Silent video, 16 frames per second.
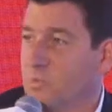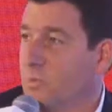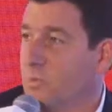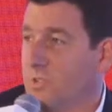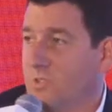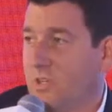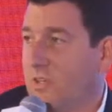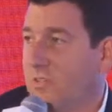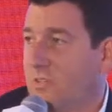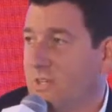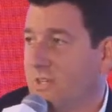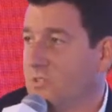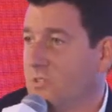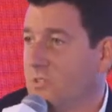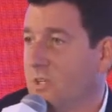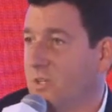which I think
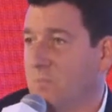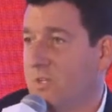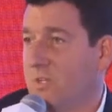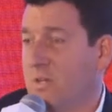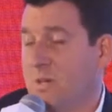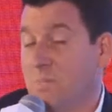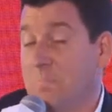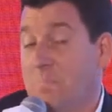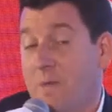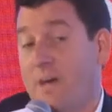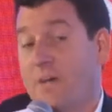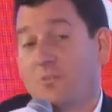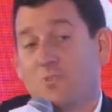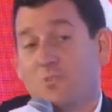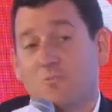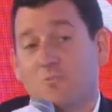is going to be a
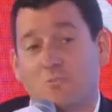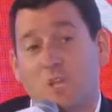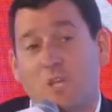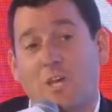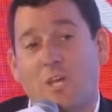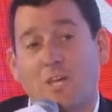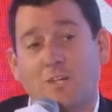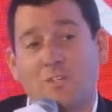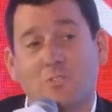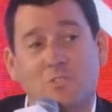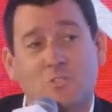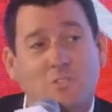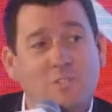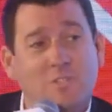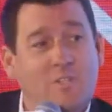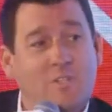massive
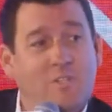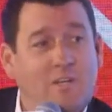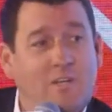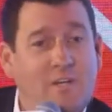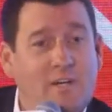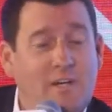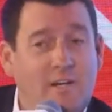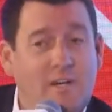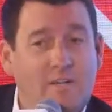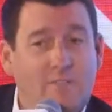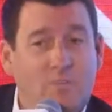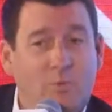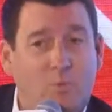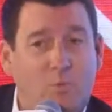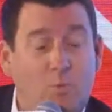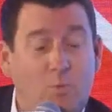change uh,
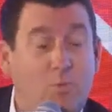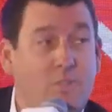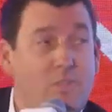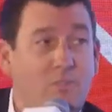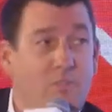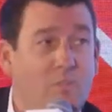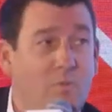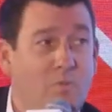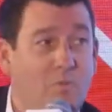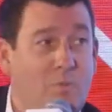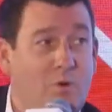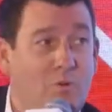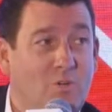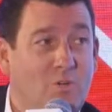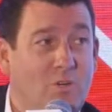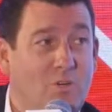to what we can do in the
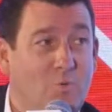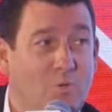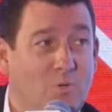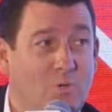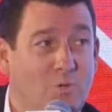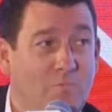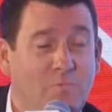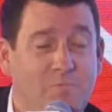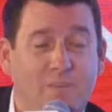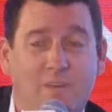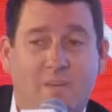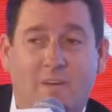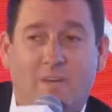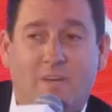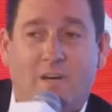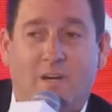marketing world.
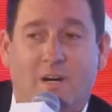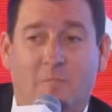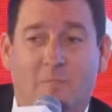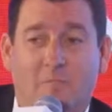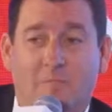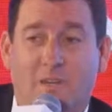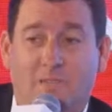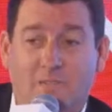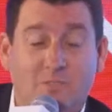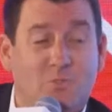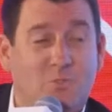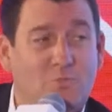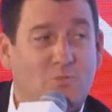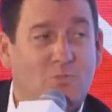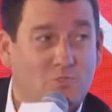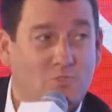Um, and that's
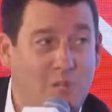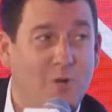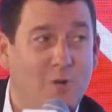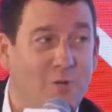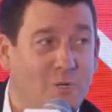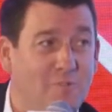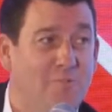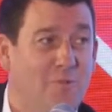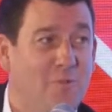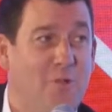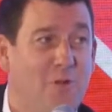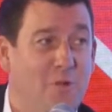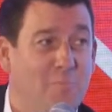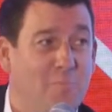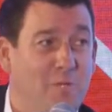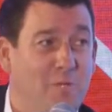scary for a
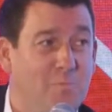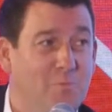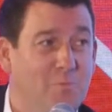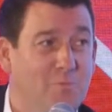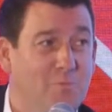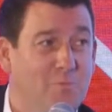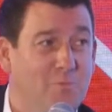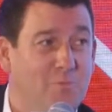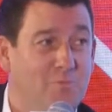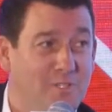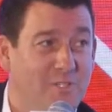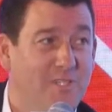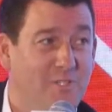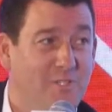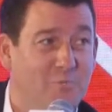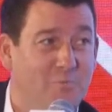lot of people, but
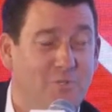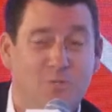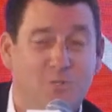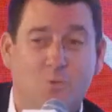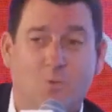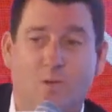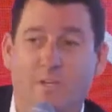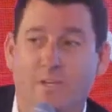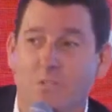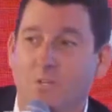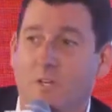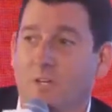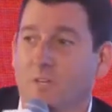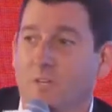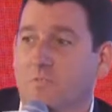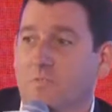really, really quite
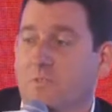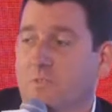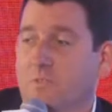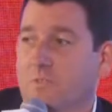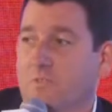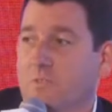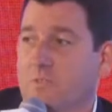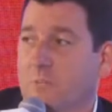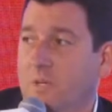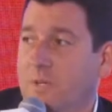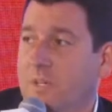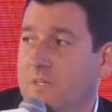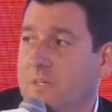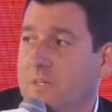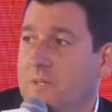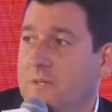exciting for, for me.